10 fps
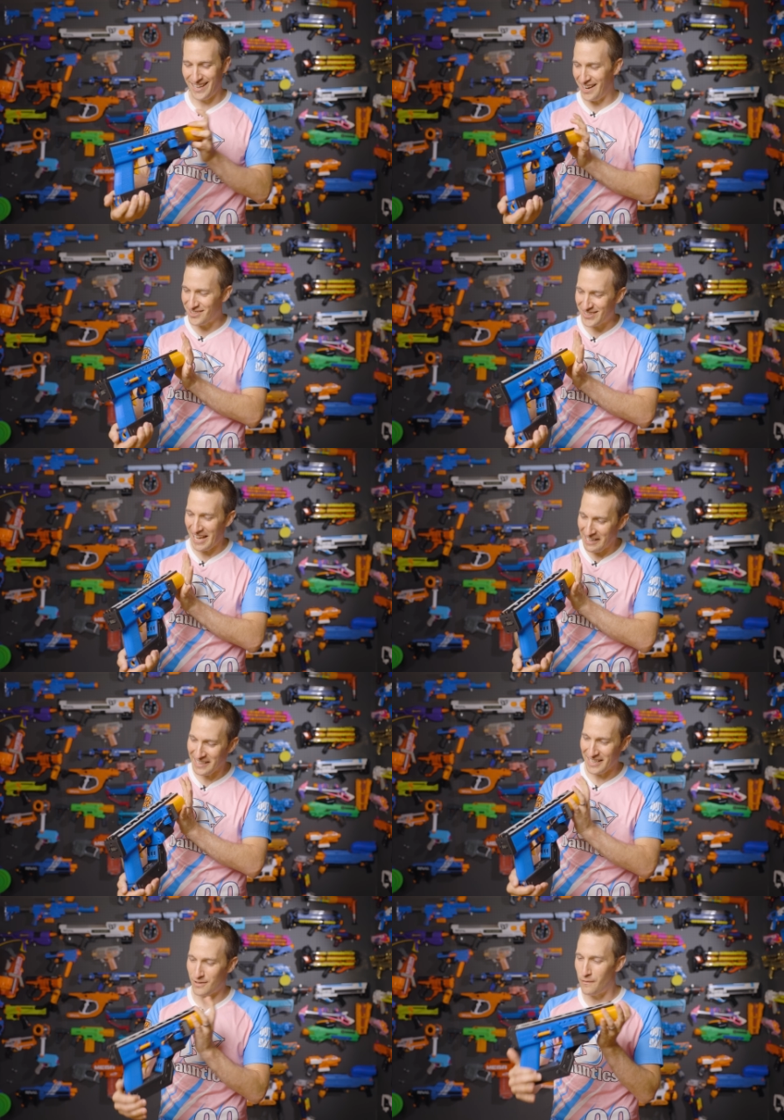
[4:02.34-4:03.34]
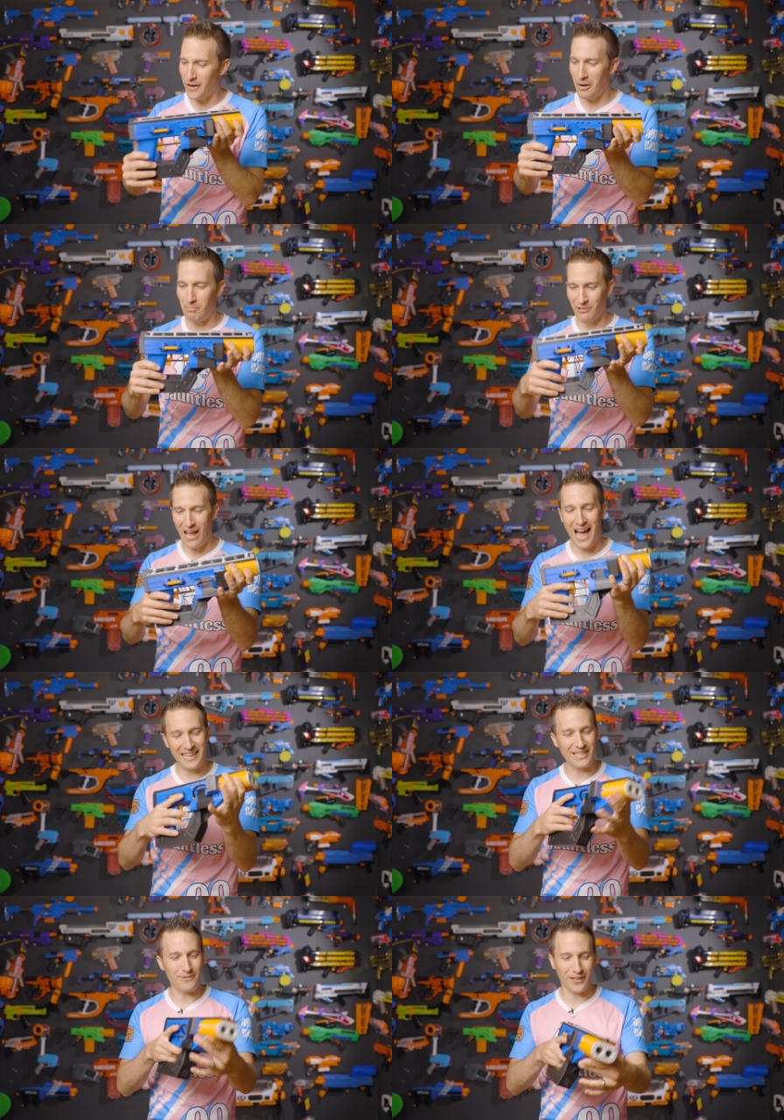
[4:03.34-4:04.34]
uh, aesthetic. It's very
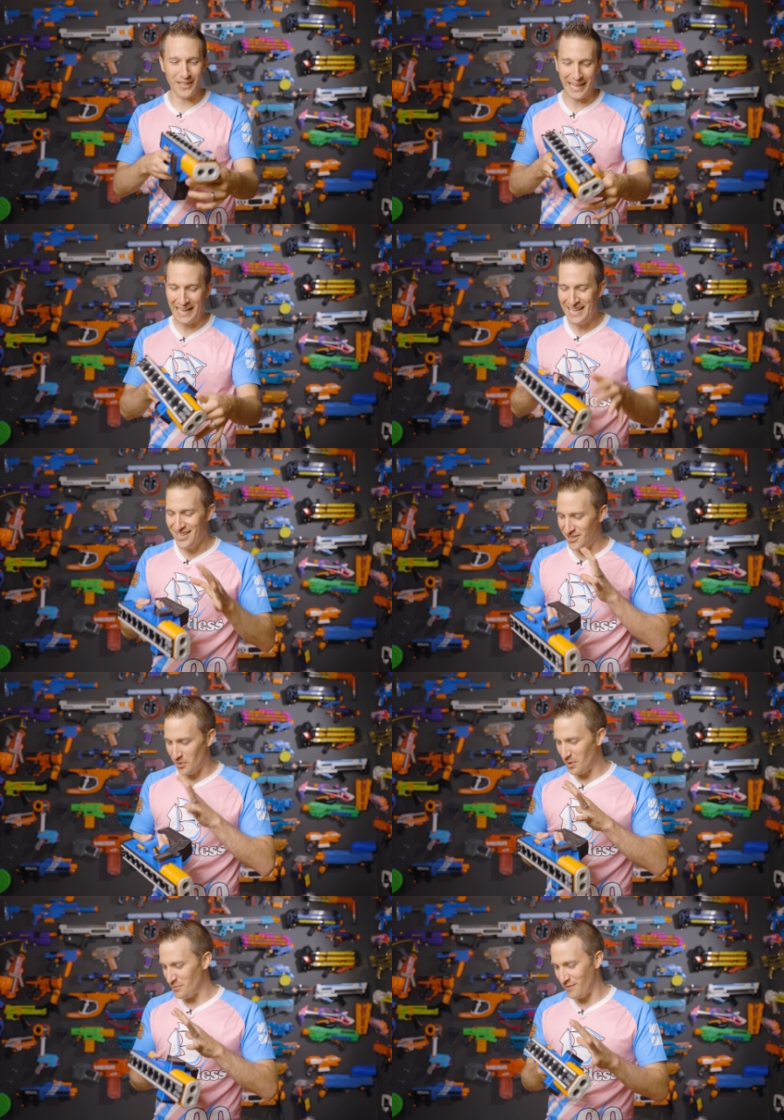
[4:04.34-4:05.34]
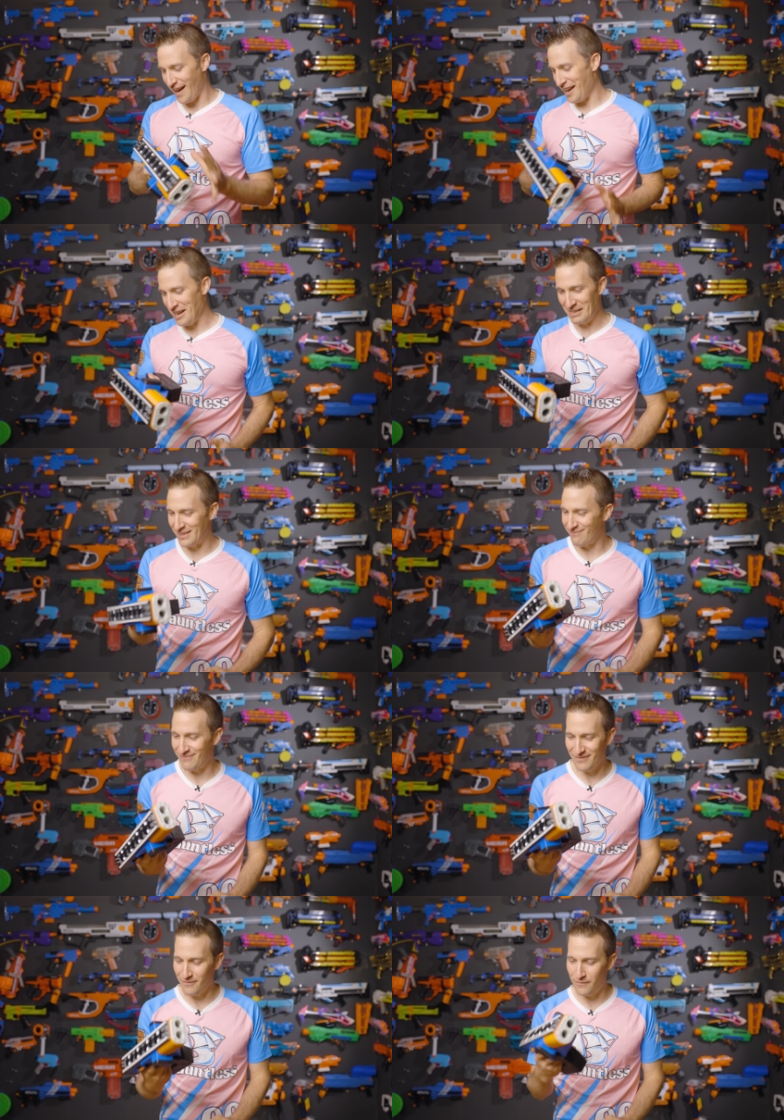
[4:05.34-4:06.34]
blocky, very sort of uh,
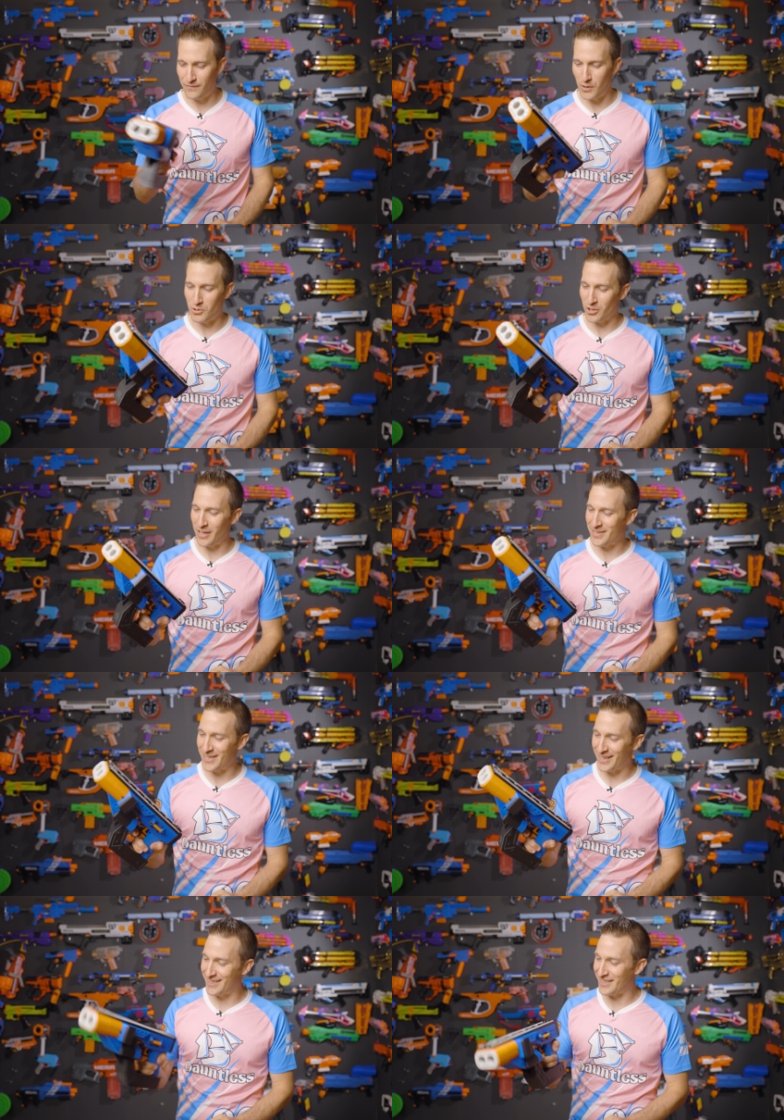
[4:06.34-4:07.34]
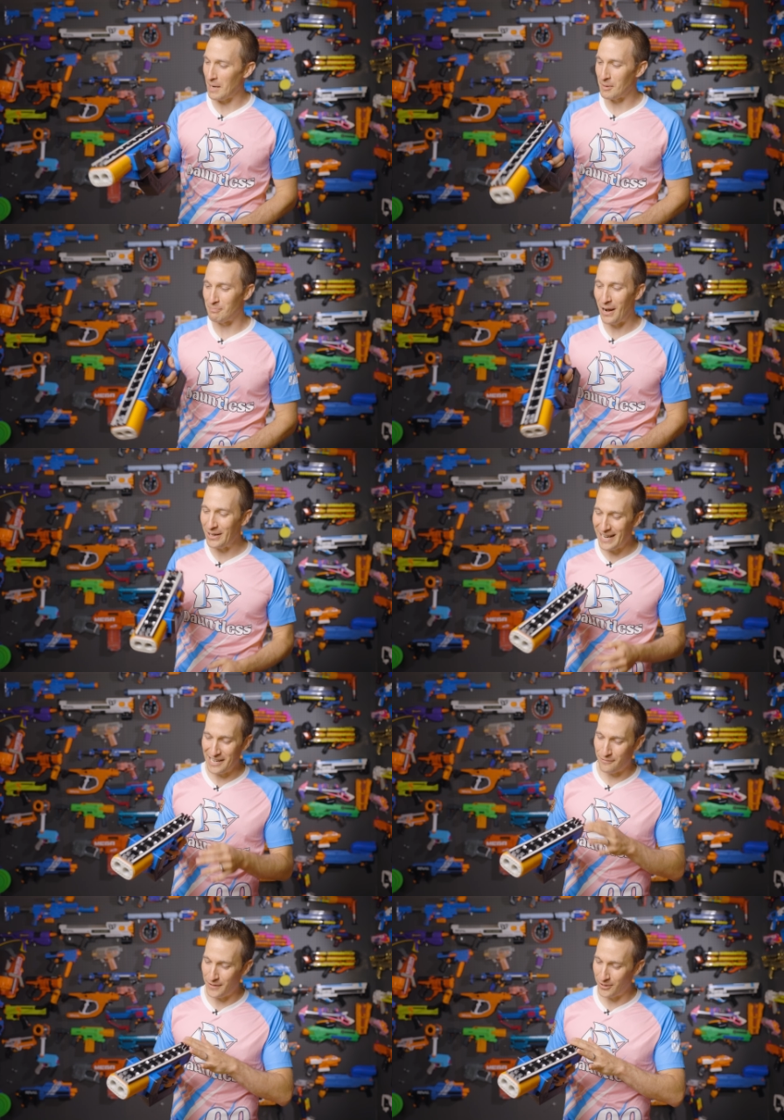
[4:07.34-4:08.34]
futuristic cyberpunk
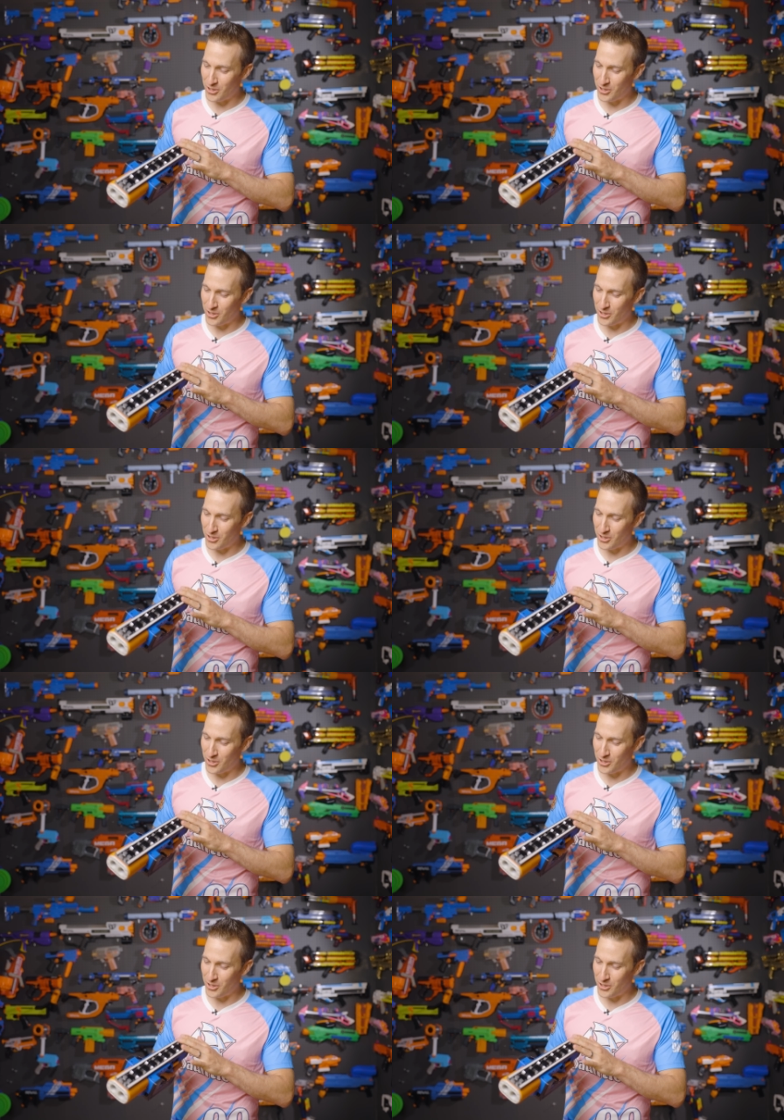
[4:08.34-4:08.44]
kind of feel